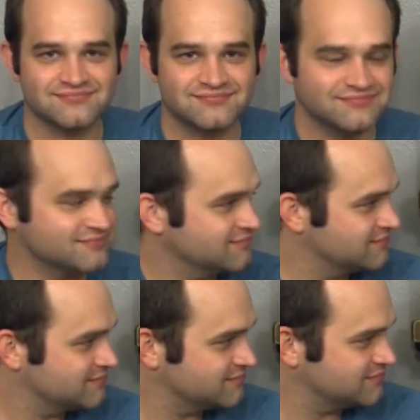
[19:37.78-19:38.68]

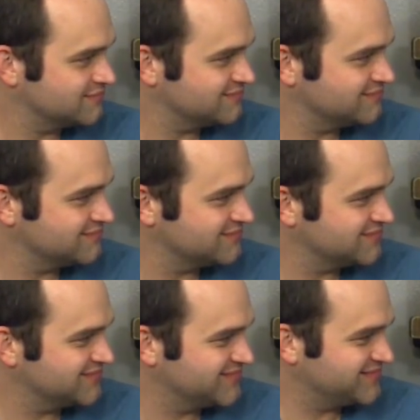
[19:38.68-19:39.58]

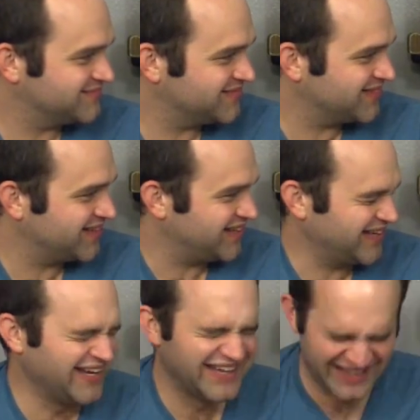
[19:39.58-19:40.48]

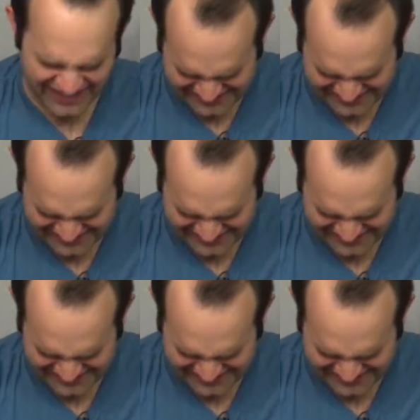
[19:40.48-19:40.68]
[no speech]